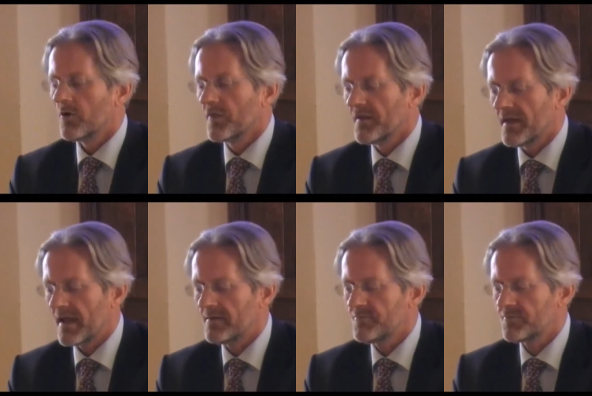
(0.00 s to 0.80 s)
on the
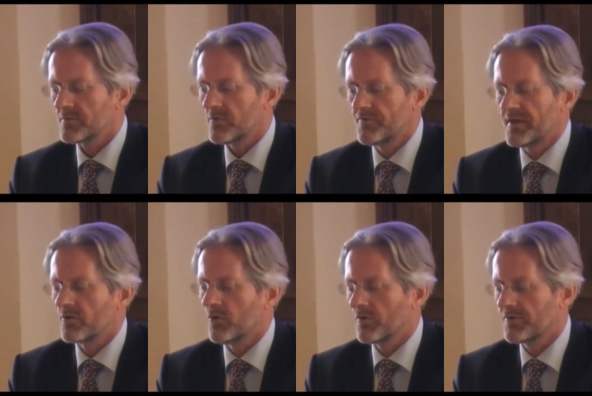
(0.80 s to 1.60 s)
names of
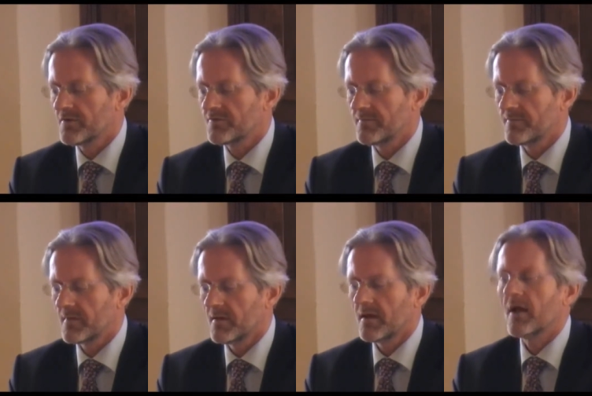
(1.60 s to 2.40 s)
their authors
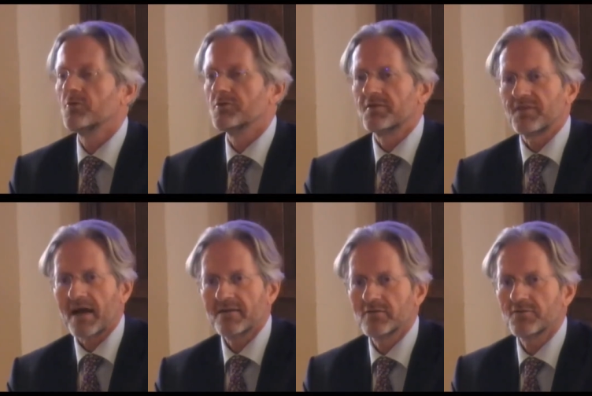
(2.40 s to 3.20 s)
and on the
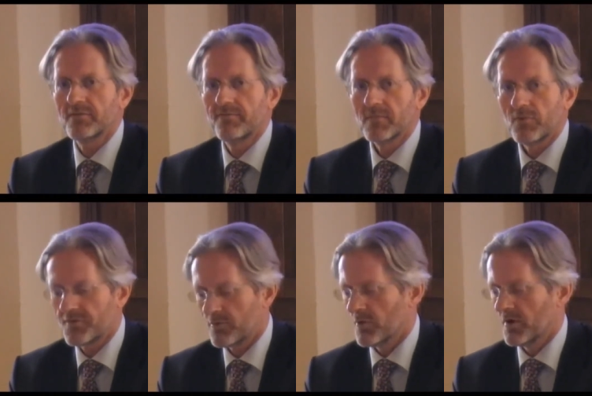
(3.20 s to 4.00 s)
titles
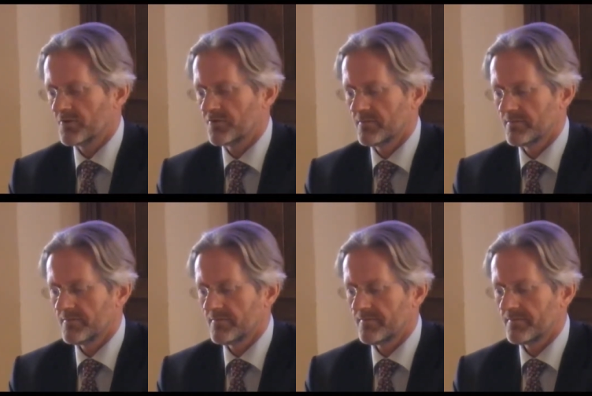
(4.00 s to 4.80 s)
of their works.
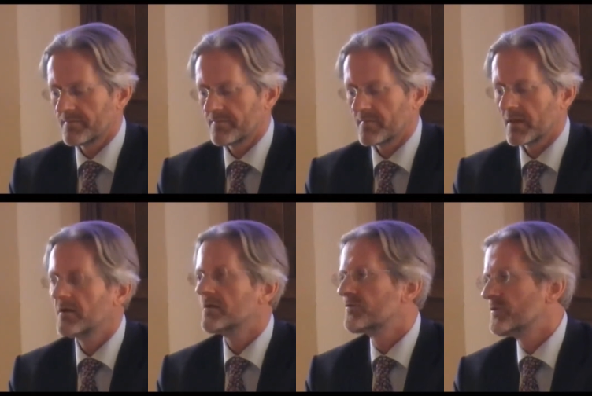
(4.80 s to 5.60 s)

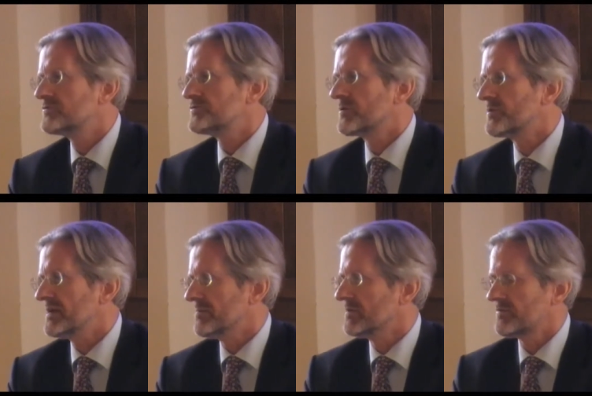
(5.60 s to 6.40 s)
Such
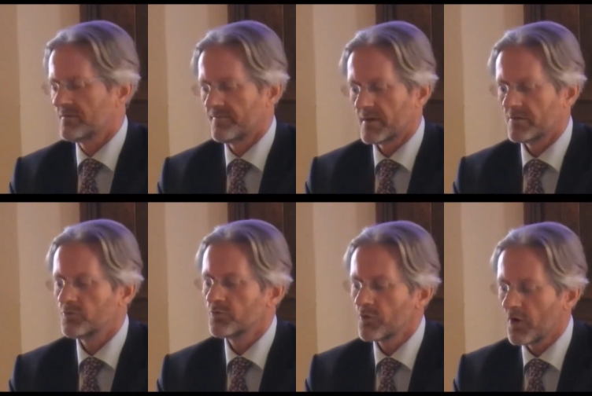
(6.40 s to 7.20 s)
agreements
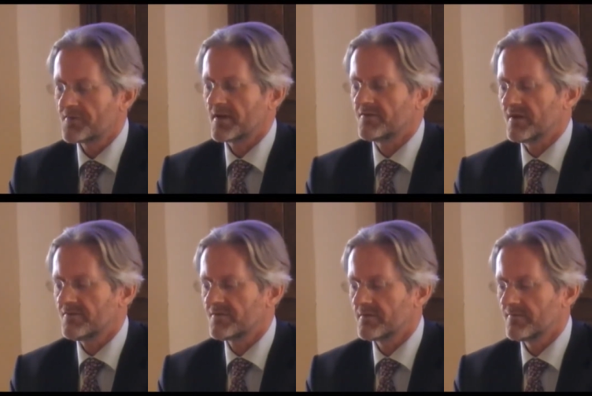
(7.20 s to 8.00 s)
do not
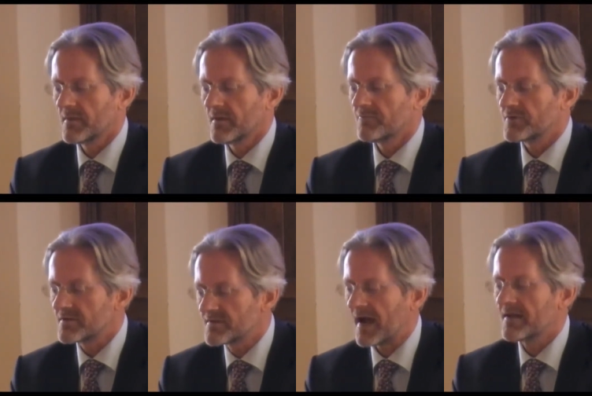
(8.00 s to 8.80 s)
exist for
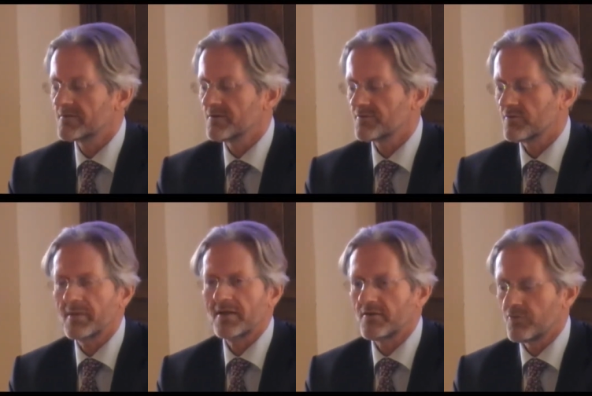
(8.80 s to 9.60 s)
the titles
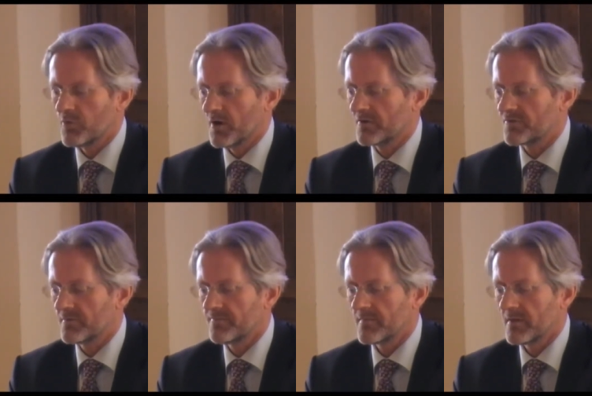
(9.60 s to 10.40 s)
of medieval works,